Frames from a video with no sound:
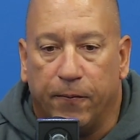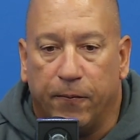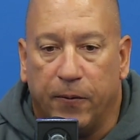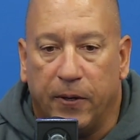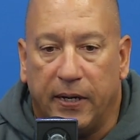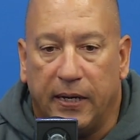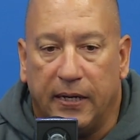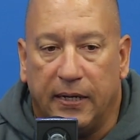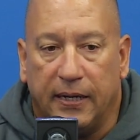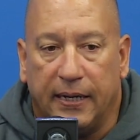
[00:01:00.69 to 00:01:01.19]

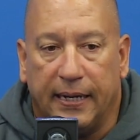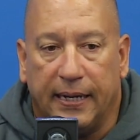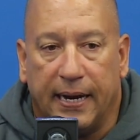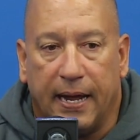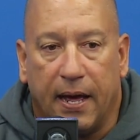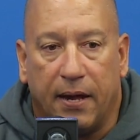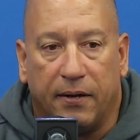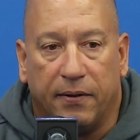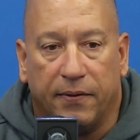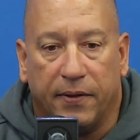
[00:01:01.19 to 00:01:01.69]
we need to
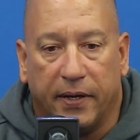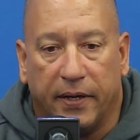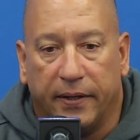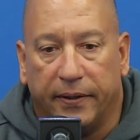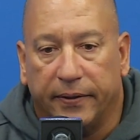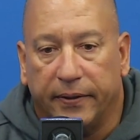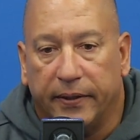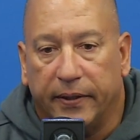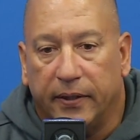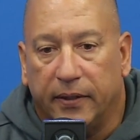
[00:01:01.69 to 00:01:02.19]
get out of
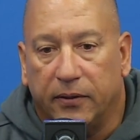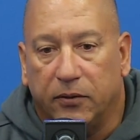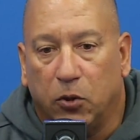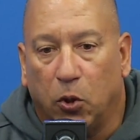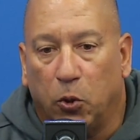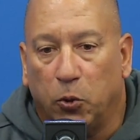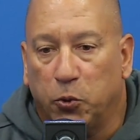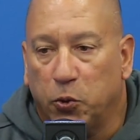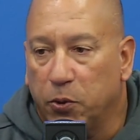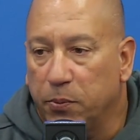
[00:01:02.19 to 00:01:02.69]
the
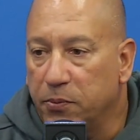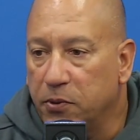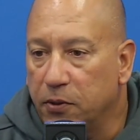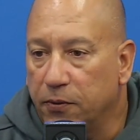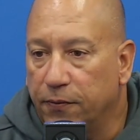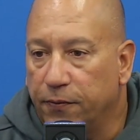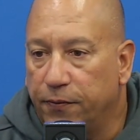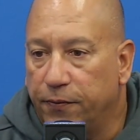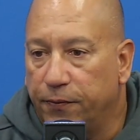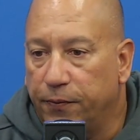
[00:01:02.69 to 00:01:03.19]
doldrums
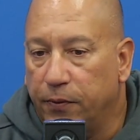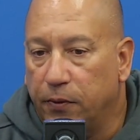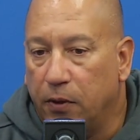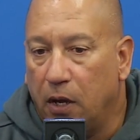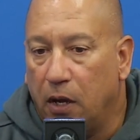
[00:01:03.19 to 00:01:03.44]
of